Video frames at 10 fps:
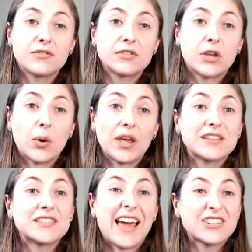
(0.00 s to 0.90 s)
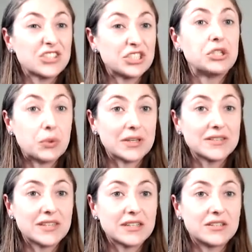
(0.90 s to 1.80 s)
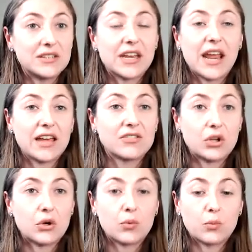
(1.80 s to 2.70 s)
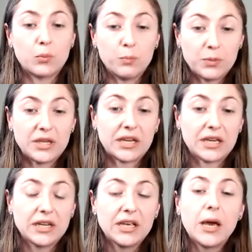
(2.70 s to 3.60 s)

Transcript: So it's actually a noise signal and has no meaning.